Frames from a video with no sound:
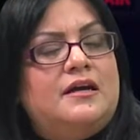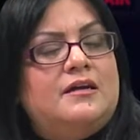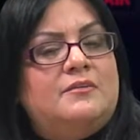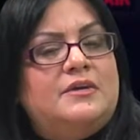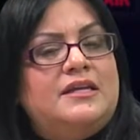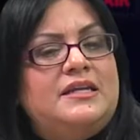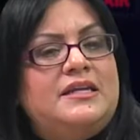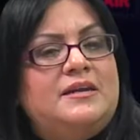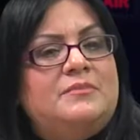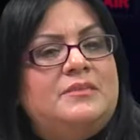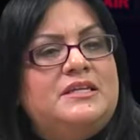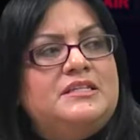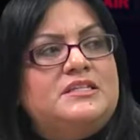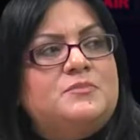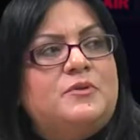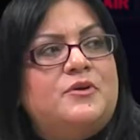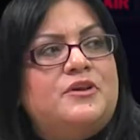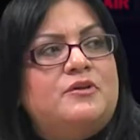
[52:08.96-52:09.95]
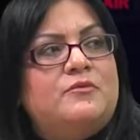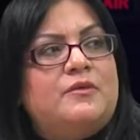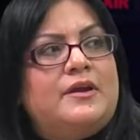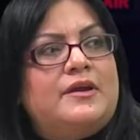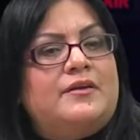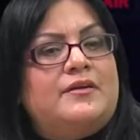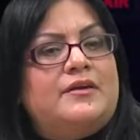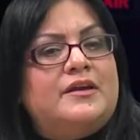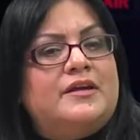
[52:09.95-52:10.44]
I mean, it's pretty
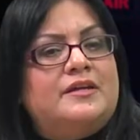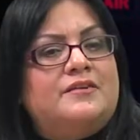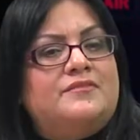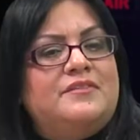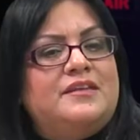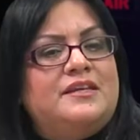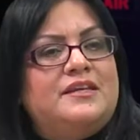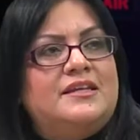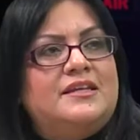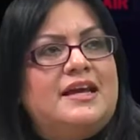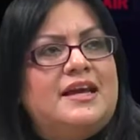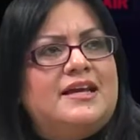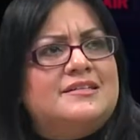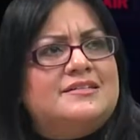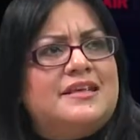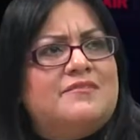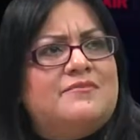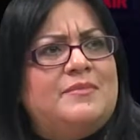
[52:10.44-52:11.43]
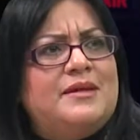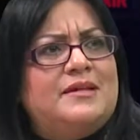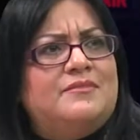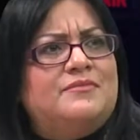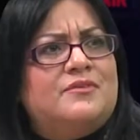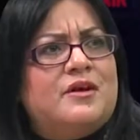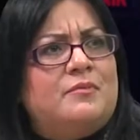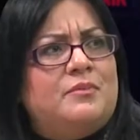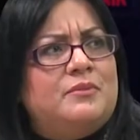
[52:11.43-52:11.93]
rare, and if it has, they've made a
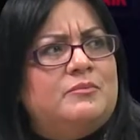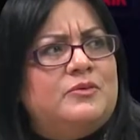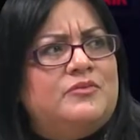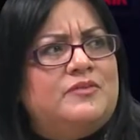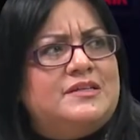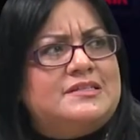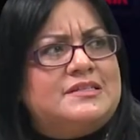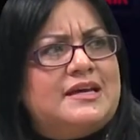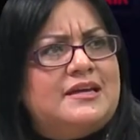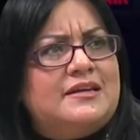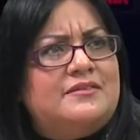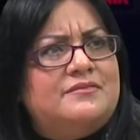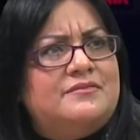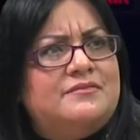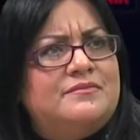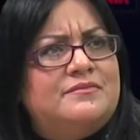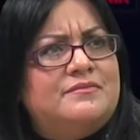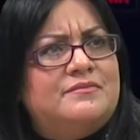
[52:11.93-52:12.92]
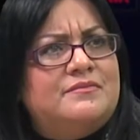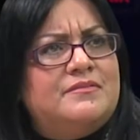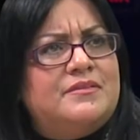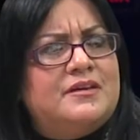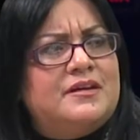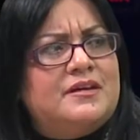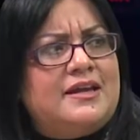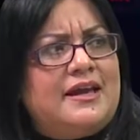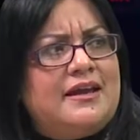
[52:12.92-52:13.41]
couple movies out of
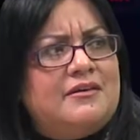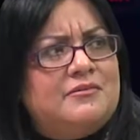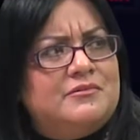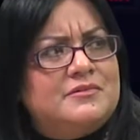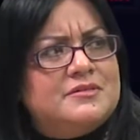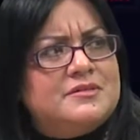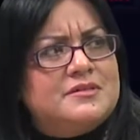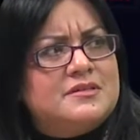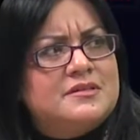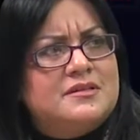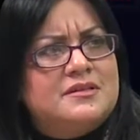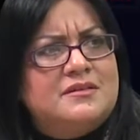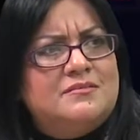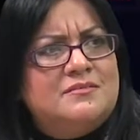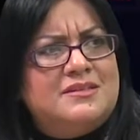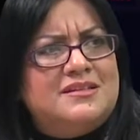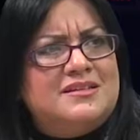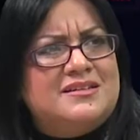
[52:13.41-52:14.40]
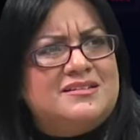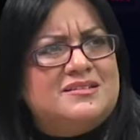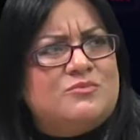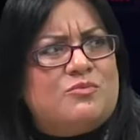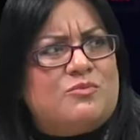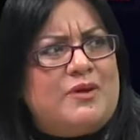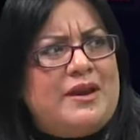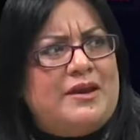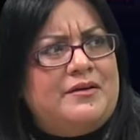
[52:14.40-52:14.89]
the accounts. That's
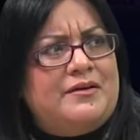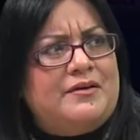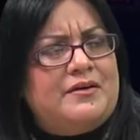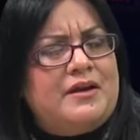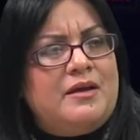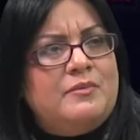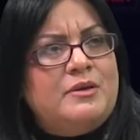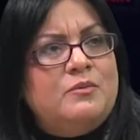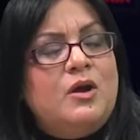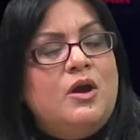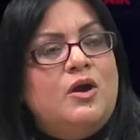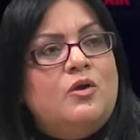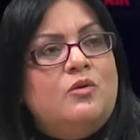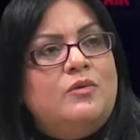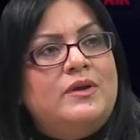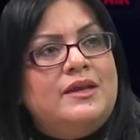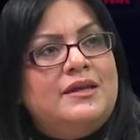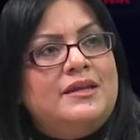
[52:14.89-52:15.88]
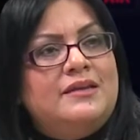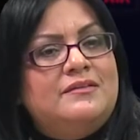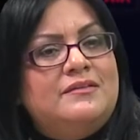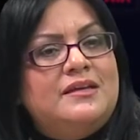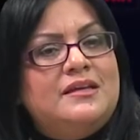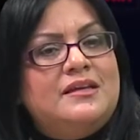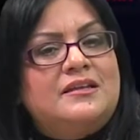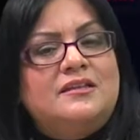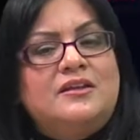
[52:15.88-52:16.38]
rare. I mean, we
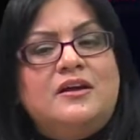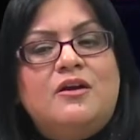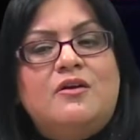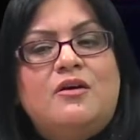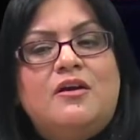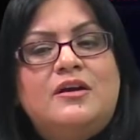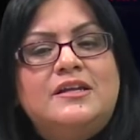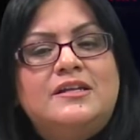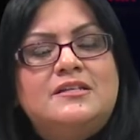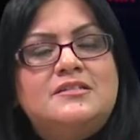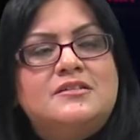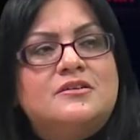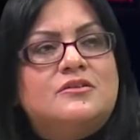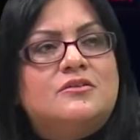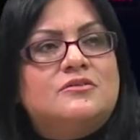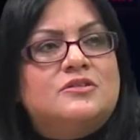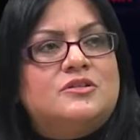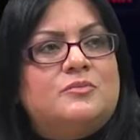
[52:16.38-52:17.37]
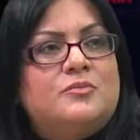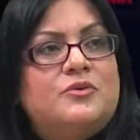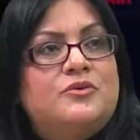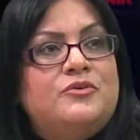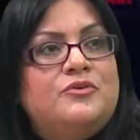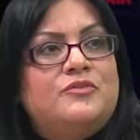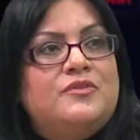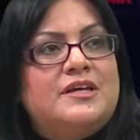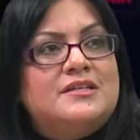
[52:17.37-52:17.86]
can't look how hard it is to
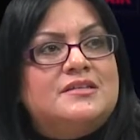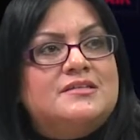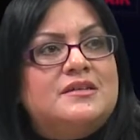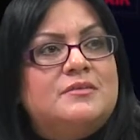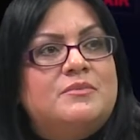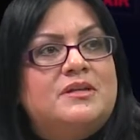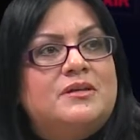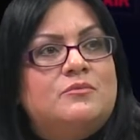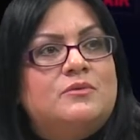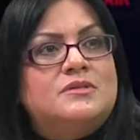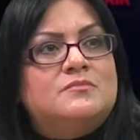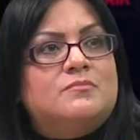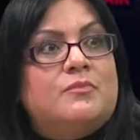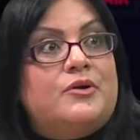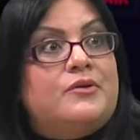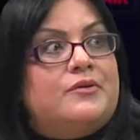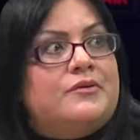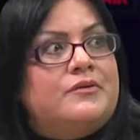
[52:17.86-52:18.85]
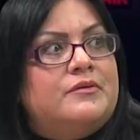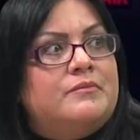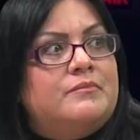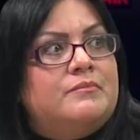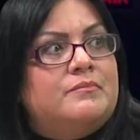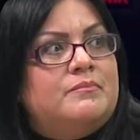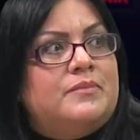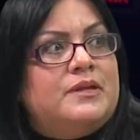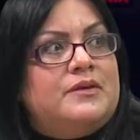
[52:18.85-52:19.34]
prove that somebody was murdered,
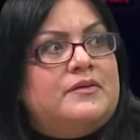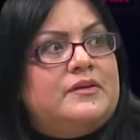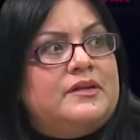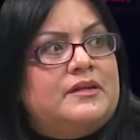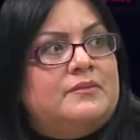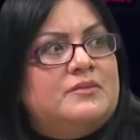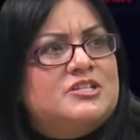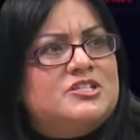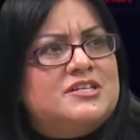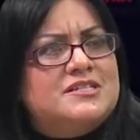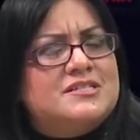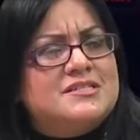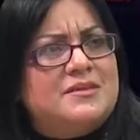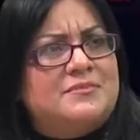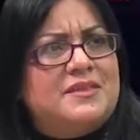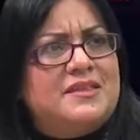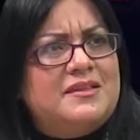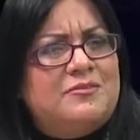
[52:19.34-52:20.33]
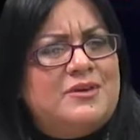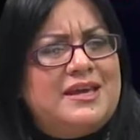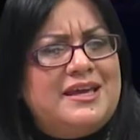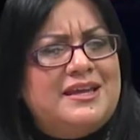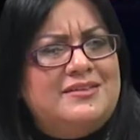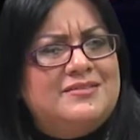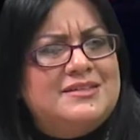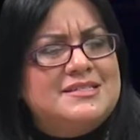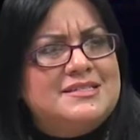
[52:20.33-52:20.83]
period, much less something that we
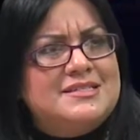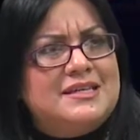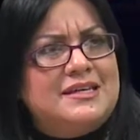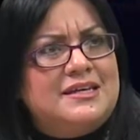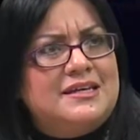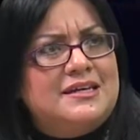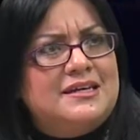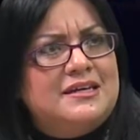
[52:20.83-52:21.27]
can't even see.